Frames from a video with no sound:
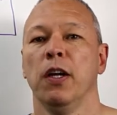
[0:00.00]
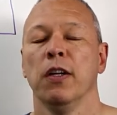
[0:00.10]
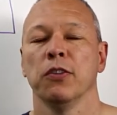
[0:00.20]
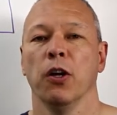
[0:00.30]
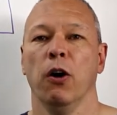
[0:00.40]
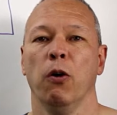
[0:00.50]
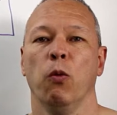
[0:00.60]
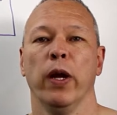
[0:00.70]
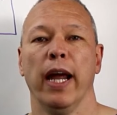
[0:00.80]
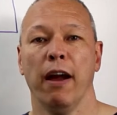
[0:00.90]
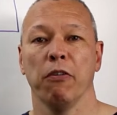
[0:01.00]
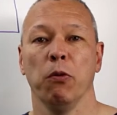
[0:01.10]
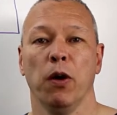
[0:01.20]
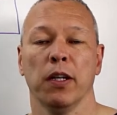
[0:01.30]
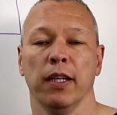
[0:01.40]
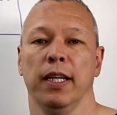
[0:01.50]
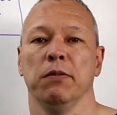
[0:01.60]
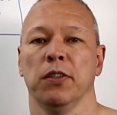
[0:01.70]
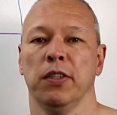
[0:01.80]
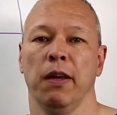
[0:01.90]
So when everyone claims
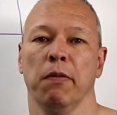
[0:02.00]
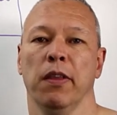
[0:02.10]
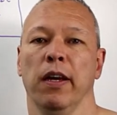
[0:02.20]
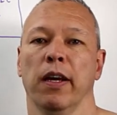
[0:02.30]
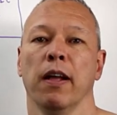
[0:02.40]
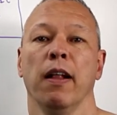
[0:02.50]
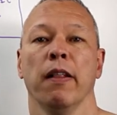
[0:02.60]
the same thing,